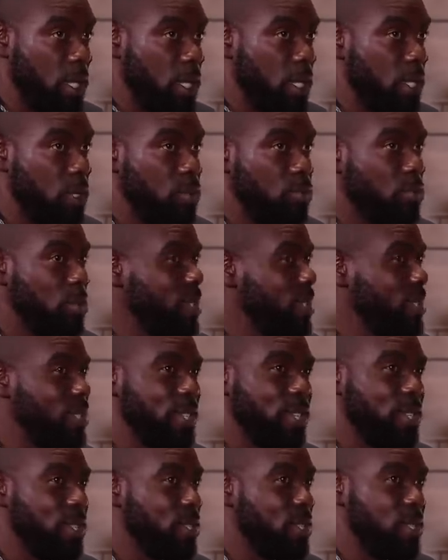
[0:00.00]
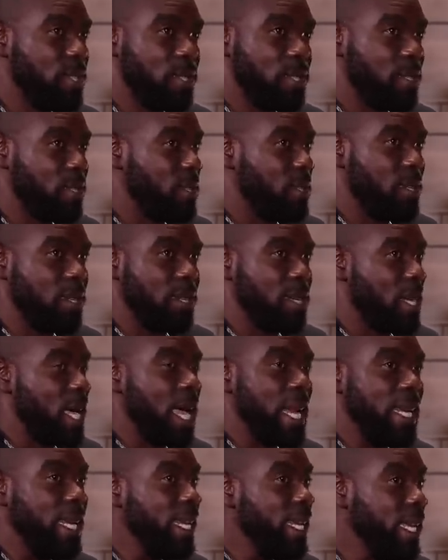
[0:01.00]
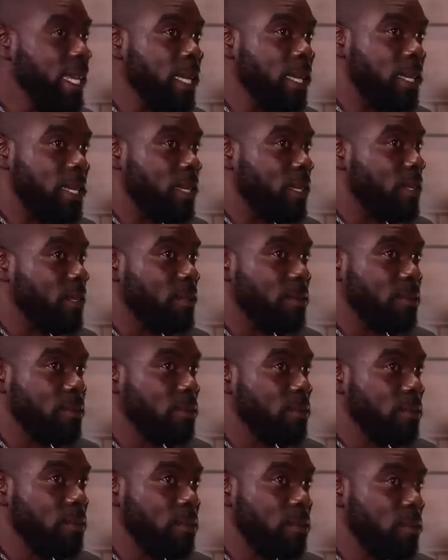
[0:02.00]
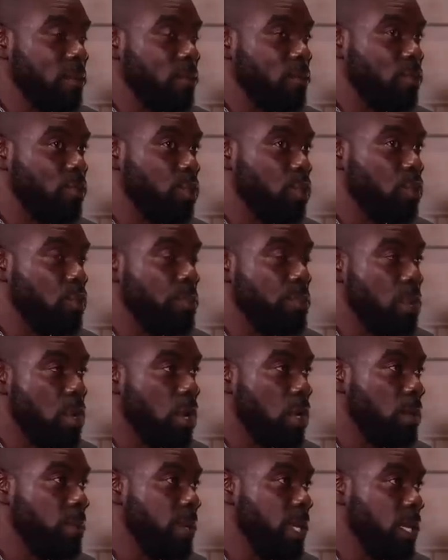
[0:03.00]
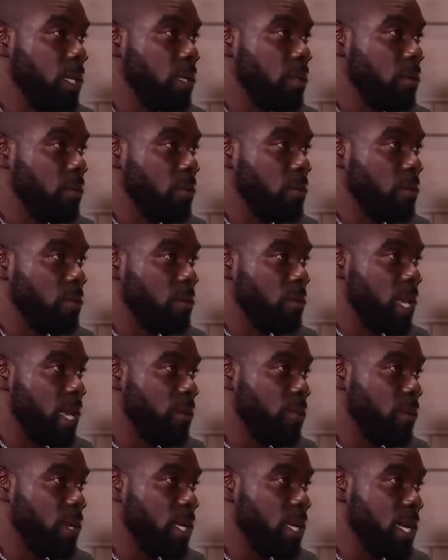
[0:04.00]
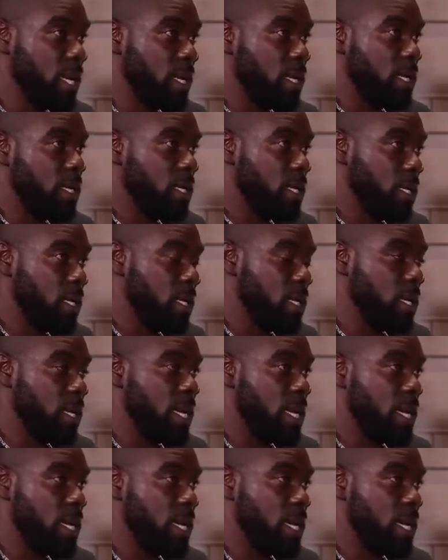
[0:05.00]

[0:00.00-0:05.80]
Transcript: it was just a link through Bulby why we got the the